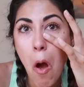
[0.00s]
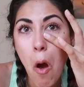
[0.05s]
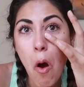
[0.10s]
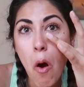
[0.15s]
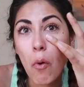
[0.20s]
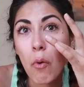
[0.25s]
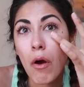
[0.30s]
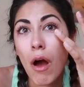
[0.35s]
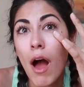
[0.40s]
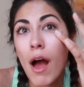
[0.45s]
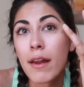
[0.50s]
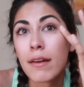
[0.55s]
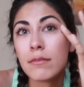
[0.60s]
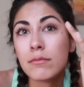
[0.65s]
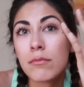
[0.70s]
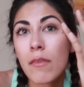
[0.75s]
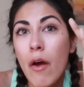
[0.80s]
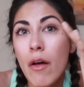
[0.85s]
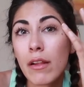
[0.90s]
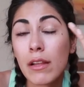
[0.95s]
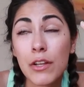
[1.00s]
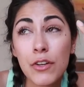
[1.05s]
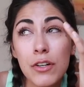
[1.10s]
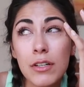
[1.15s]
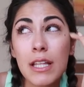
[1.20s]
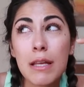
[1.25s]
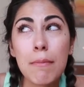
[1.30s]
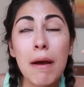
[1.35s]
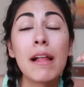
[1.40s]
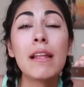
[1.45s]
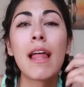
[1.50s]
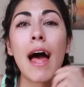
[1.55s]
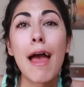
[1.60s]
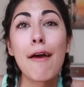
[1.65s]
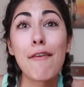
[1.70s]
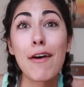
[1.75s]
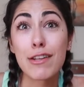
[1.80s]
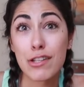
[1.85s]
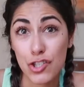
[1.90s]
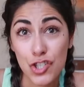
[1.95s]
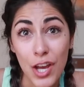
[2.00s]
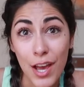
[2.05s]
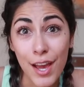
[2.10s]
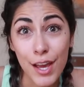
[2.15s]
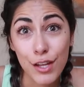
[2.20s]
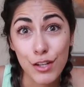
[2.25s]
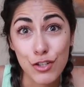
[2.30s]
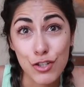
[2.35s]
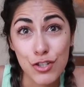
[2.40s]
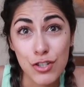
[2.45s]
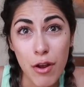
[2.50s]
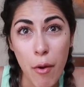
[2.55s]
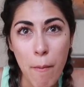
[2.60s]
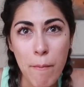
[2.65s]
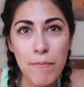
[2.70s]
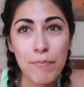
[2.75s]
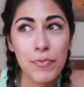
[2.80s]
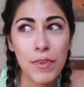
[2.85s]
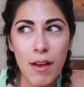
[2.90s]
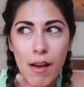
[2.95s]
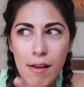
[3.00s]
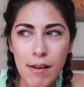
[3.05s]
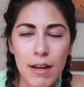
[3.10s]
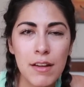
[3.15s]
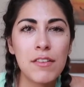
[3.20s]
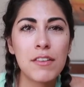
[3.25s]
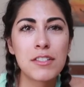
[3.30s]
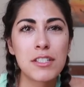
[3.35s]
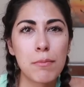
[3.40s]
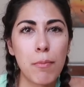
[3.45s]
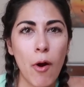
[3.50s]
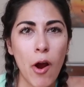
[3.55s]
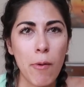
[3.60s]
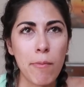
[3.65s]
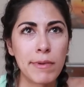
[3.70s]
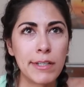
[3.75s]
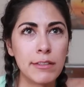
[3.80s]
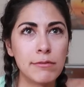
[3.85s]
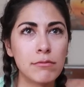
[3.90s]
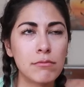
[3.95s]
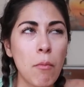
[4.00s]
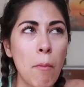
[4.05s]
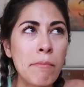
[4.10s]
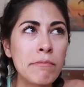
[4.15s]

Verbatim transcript: oh god literally my life has changed in this apartment